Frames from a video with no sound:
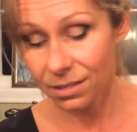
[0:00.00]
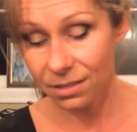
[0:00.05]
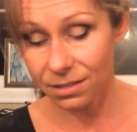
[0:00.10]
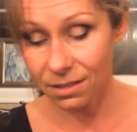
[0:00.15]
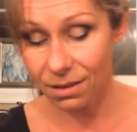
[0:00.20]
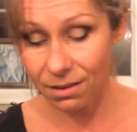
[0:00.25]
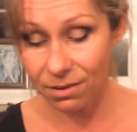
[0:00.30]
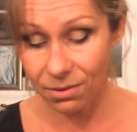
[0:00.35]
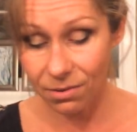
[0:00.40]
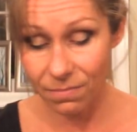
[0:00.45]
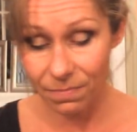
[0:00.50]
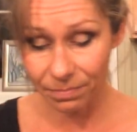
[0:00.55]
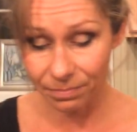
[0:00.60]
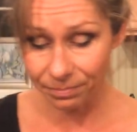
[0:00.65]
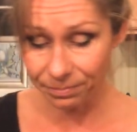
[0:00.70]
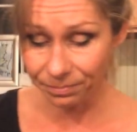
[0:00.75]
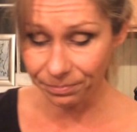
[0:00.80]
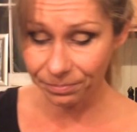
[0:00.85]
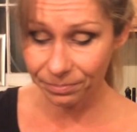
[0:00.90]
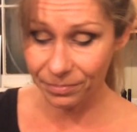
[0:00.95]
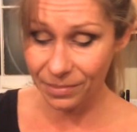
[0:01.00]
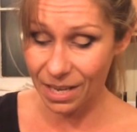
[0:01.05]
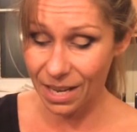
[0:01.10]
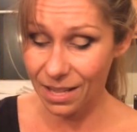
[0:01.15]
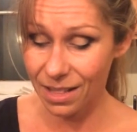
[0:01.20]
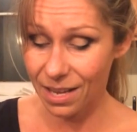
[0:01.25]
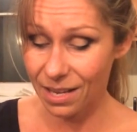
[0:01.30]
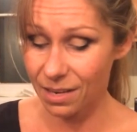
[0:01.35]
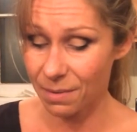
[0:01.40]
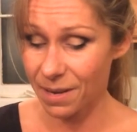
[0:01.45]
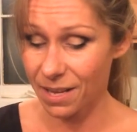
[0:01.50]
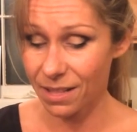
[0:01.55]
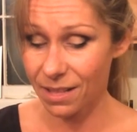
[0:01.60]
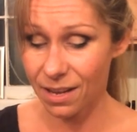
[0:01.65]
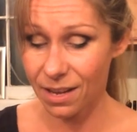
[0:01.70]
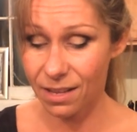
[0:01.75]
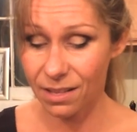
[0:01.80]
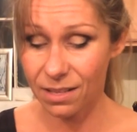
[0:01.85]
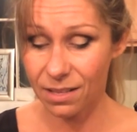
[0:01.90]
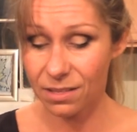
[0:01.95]
So I like to buy
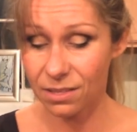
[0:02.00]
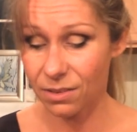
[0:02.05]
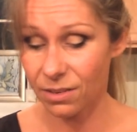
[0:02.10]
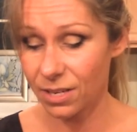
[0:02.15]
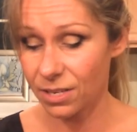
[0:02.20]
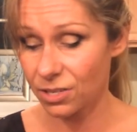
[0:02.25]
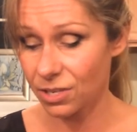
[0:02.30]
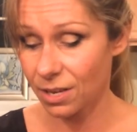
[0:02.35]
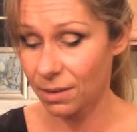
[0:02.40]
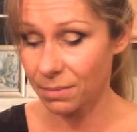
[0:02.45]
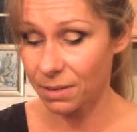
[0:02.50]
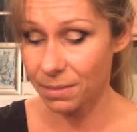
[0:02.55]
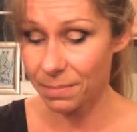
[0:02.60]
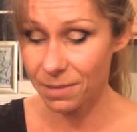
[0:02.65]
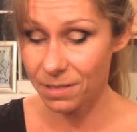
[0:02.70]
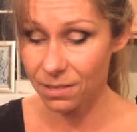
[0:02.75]
the kind that's already chopped up.